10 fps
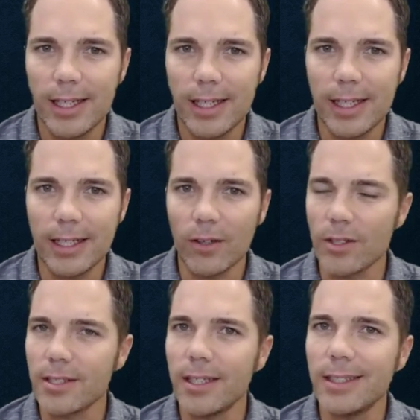And all of a
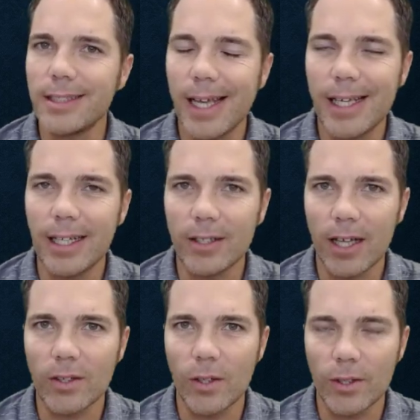sudden, it's taking a lot
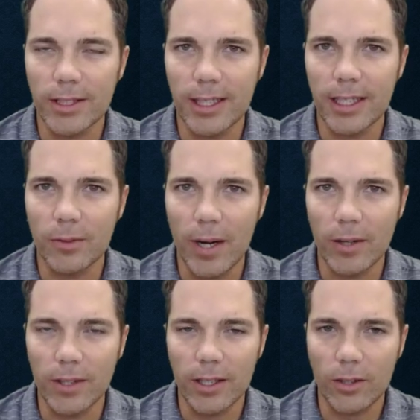longer to get around
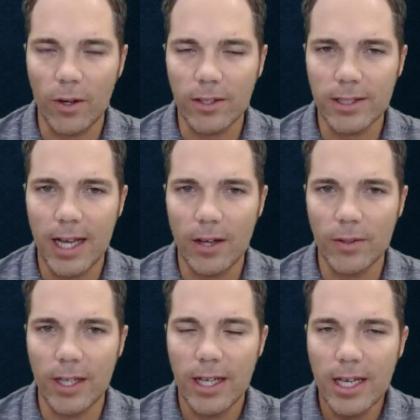across town.
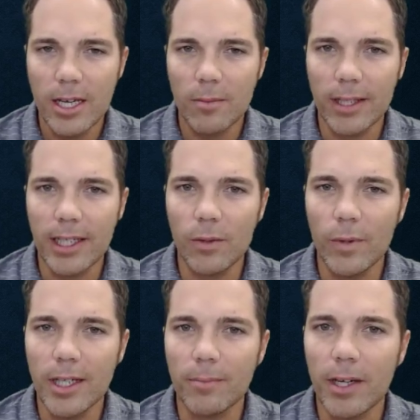But it went
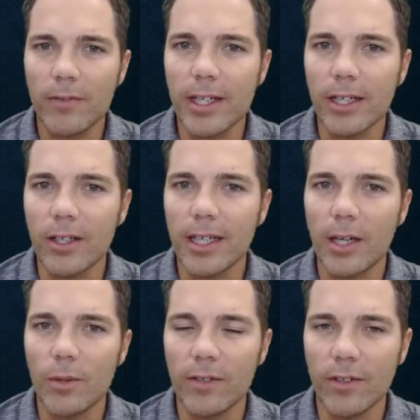up every year, and I
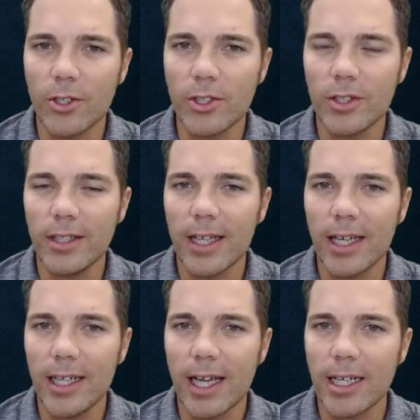would have understood that
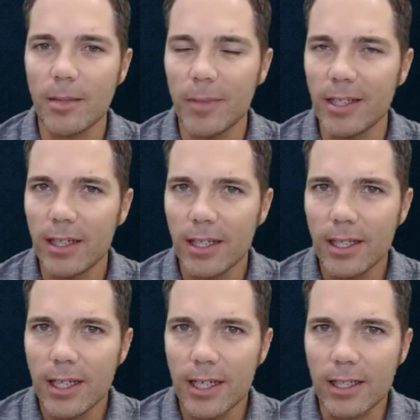had I been
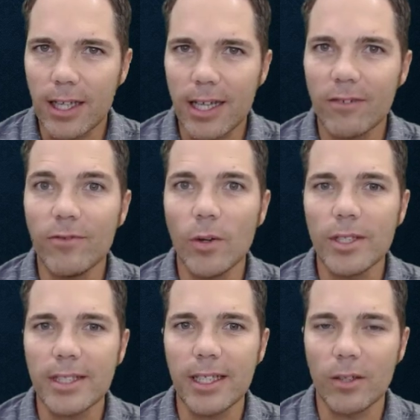kind of
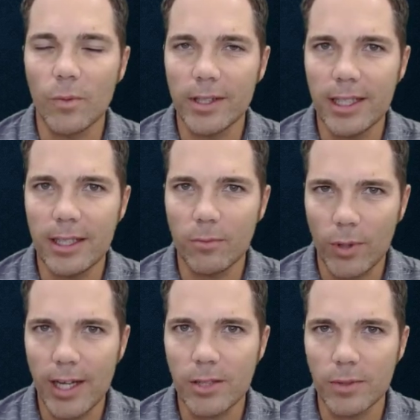focused in on what the
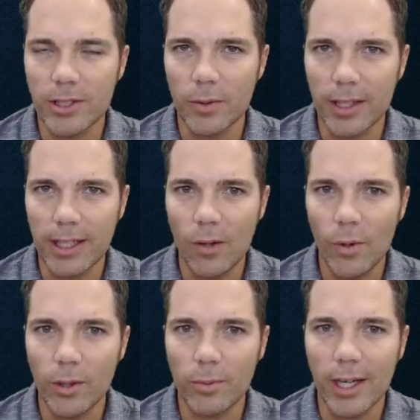price was doing, the oil
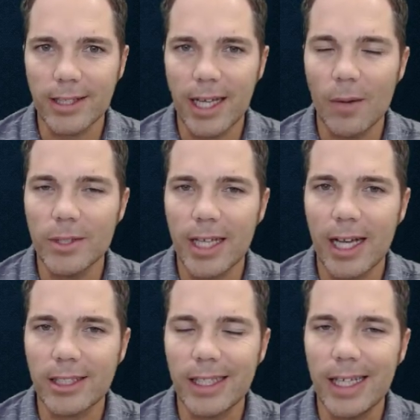price. I was
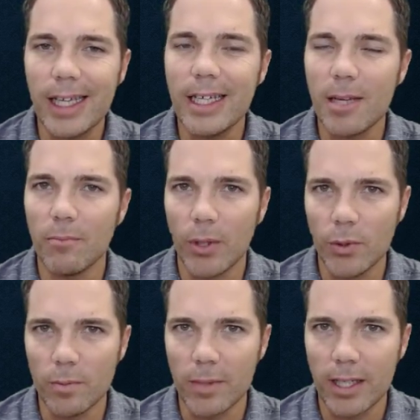actually in a
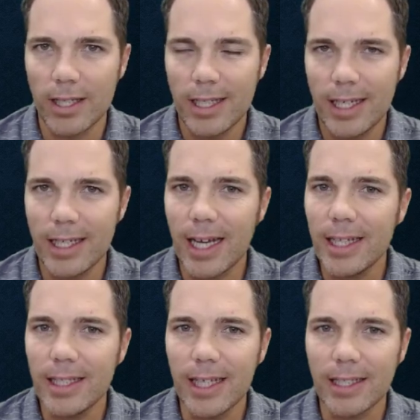boom, and I
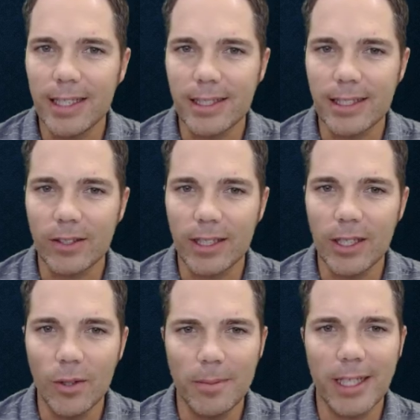did not necessarily know
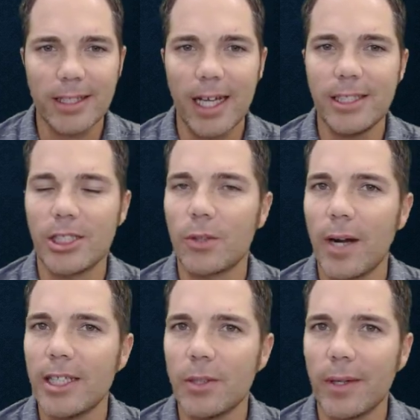it because I just
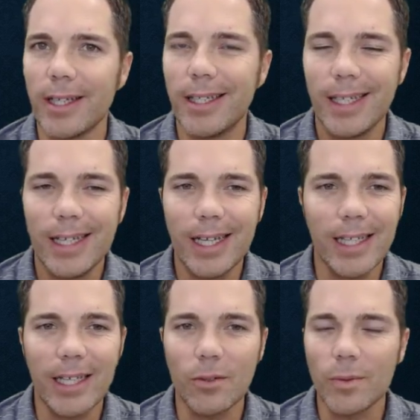graduated and I
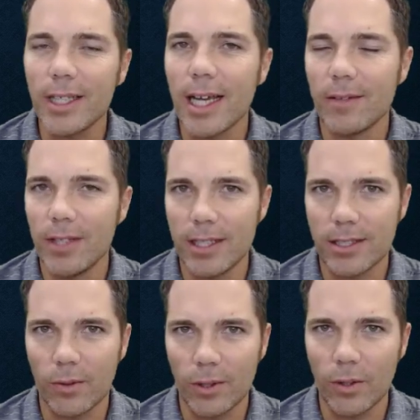don't really have the
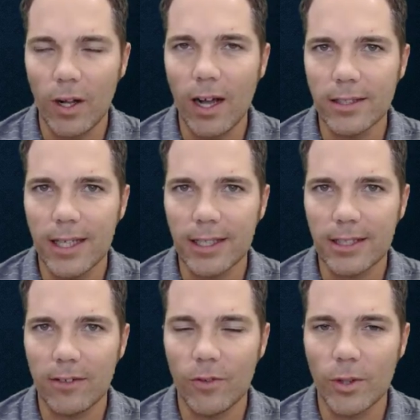historical context
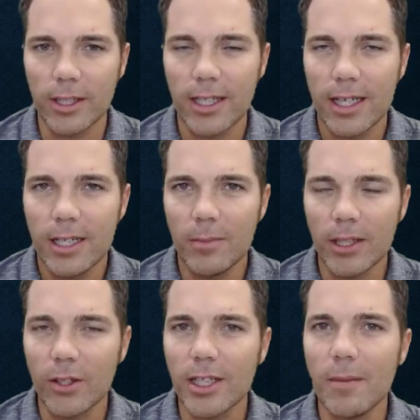for it. But
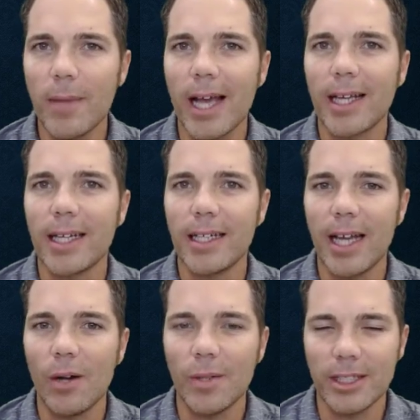looking back at it
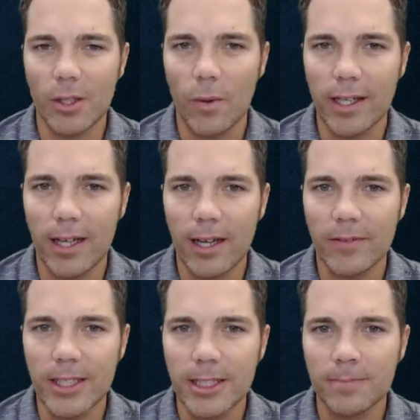now, it's quite
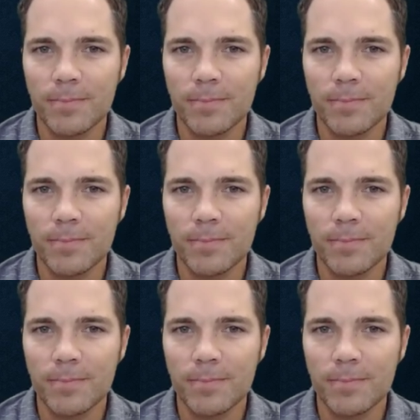obvious.